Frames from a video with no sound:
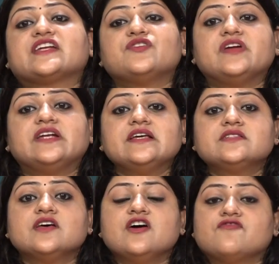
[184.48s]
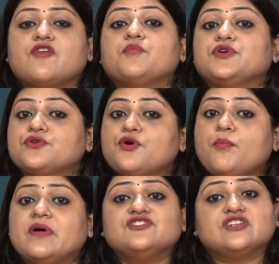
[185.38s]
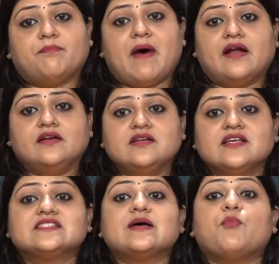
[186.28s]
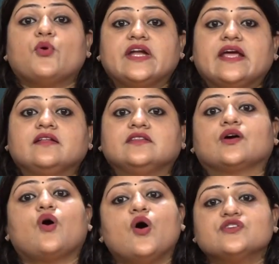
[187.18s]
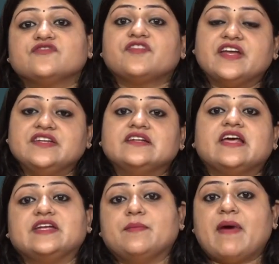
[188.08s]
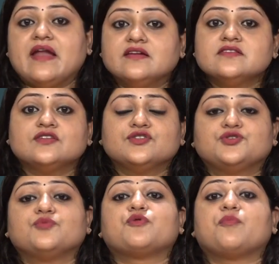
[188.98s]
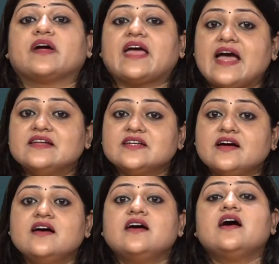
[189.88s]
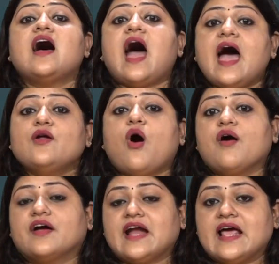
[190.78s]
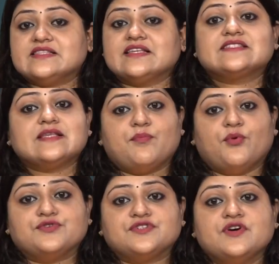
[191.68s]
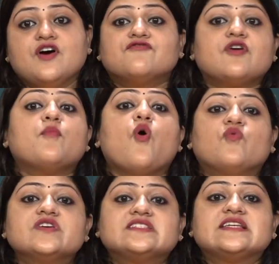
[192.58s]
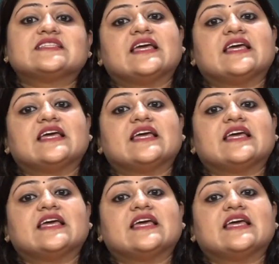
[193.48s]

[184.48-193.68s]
activities from Europe and Japan, supporting the cause of Indian independence through propaganda and organizing support from overseas